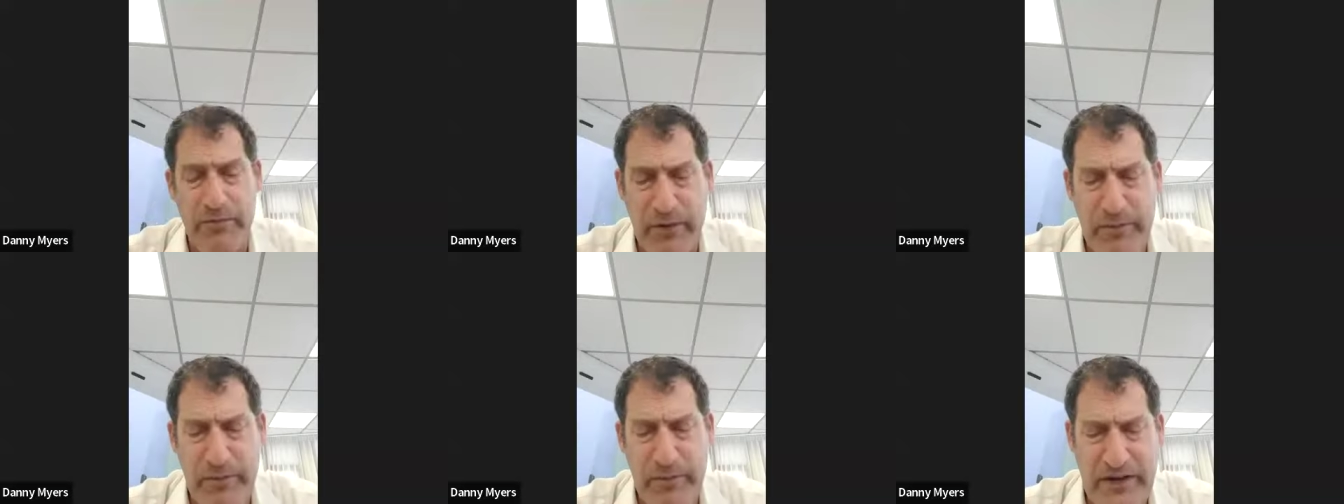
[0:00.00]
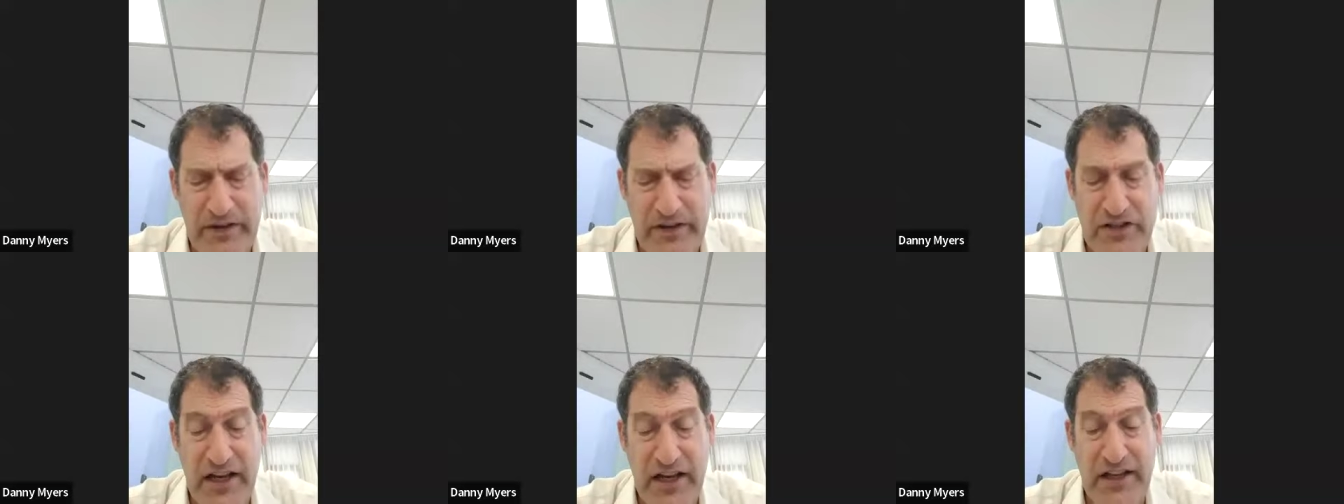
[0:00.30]
about
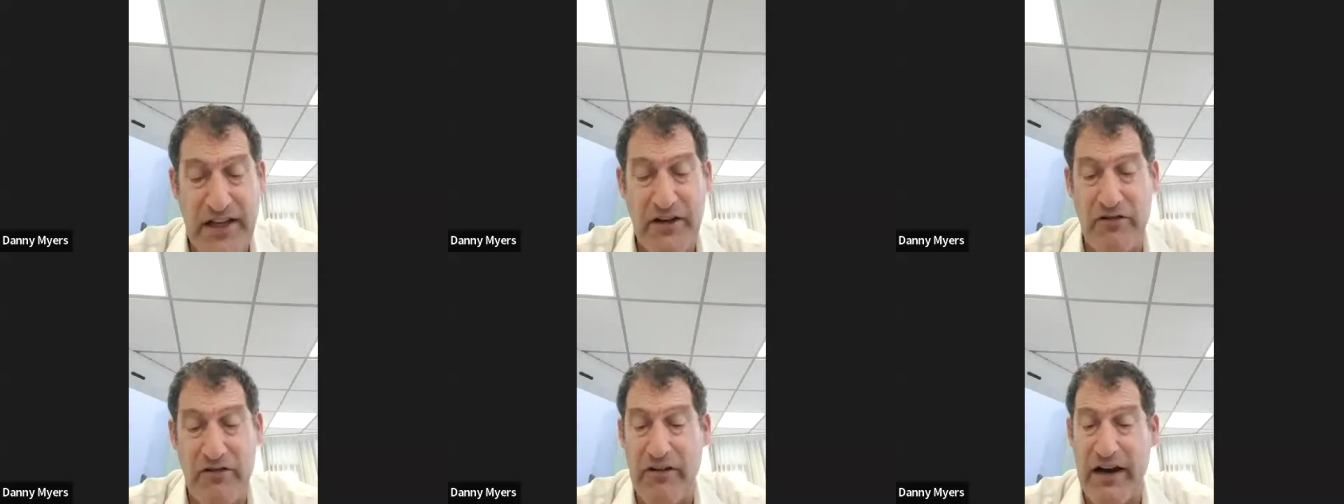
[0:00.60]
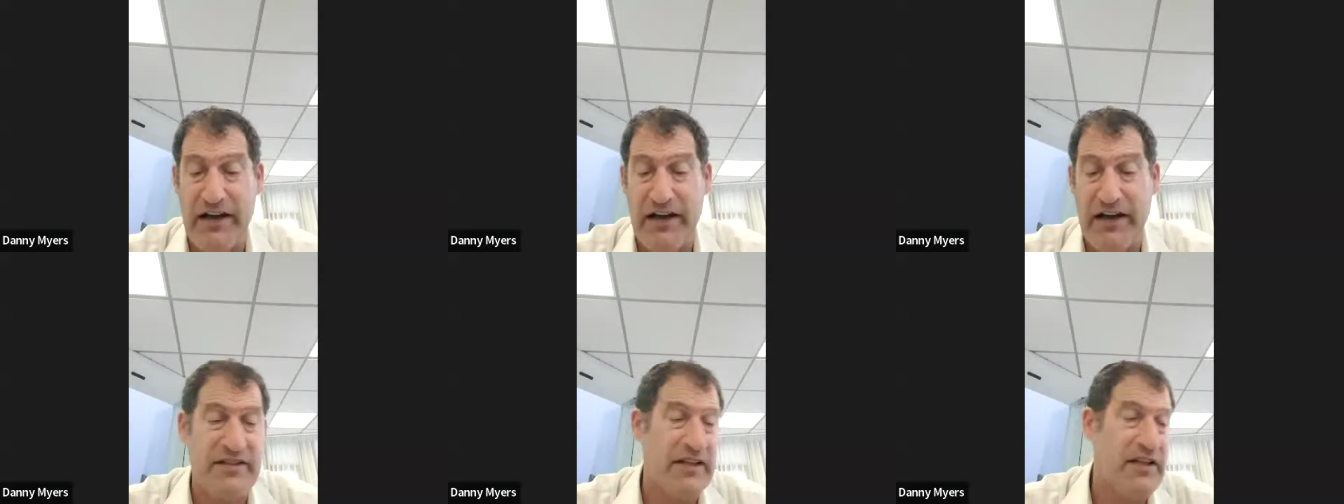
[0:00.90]
the JDL
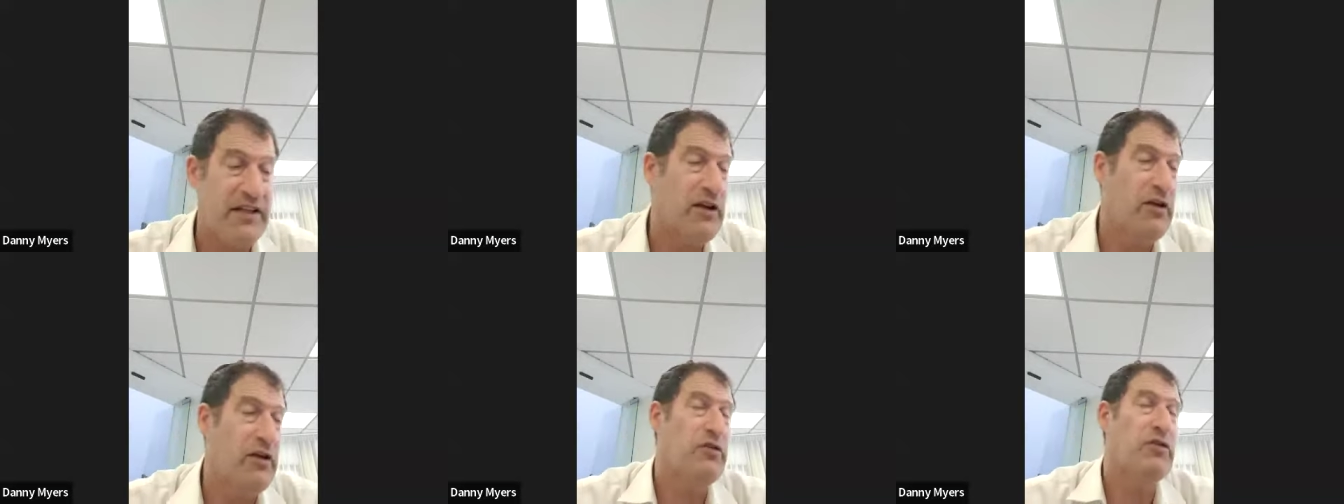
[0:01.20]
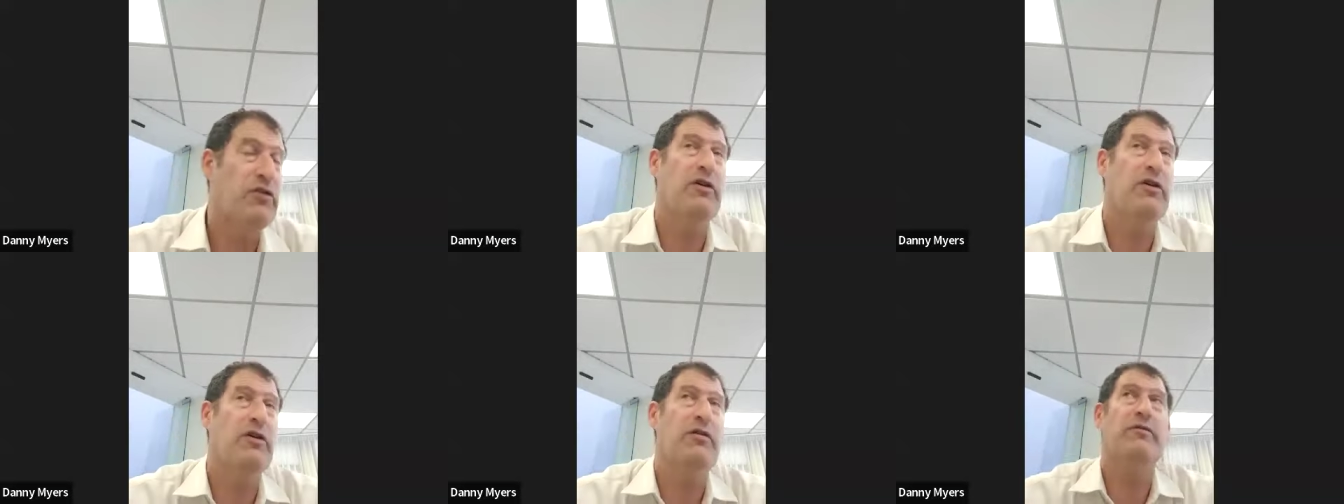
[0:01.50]
writes that,
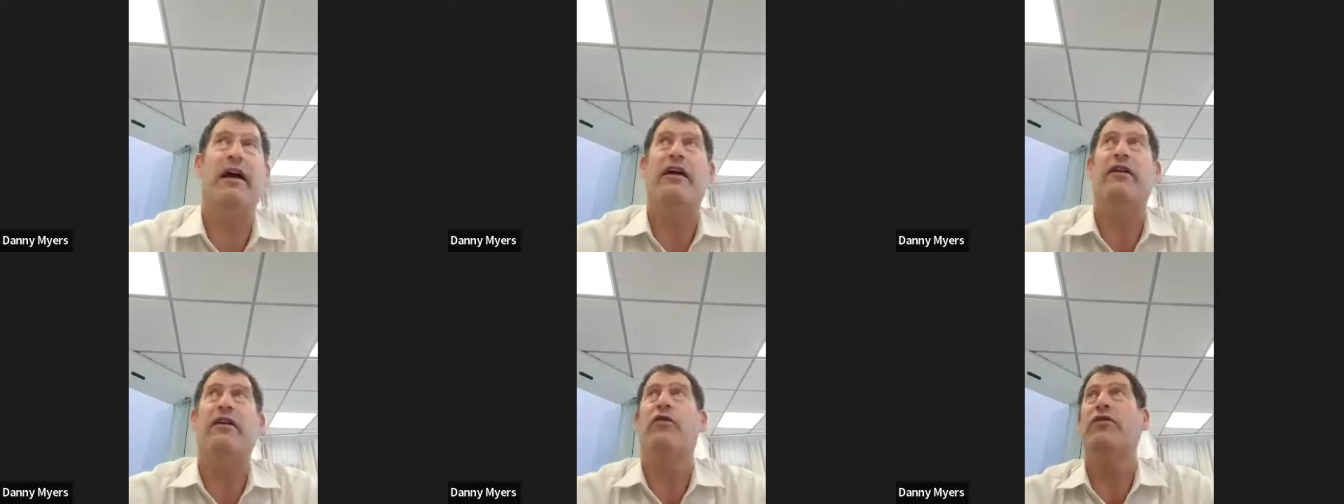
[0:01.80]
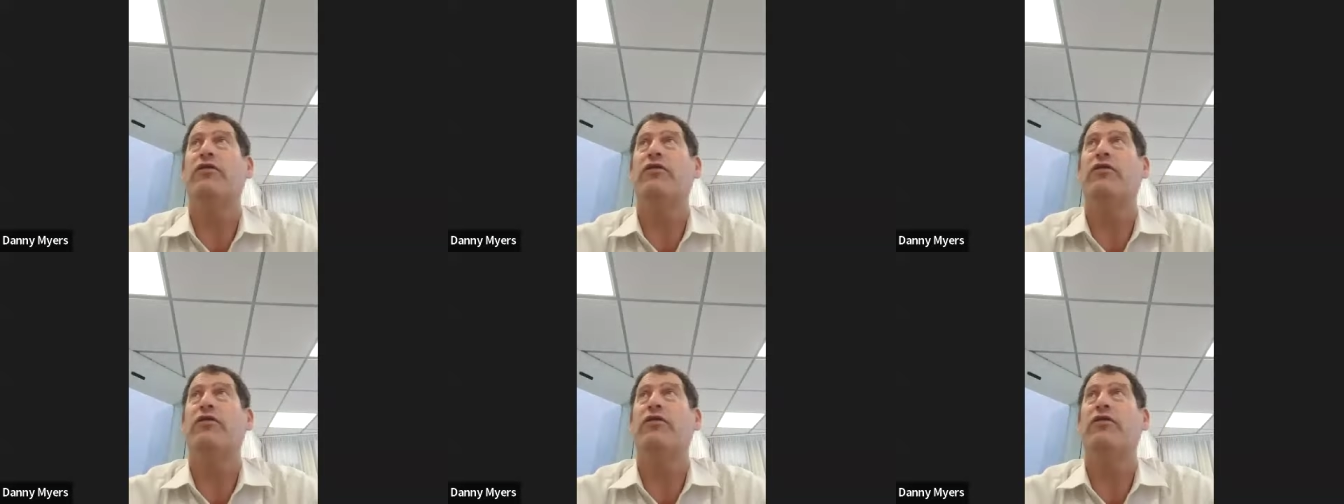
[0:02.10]
we had all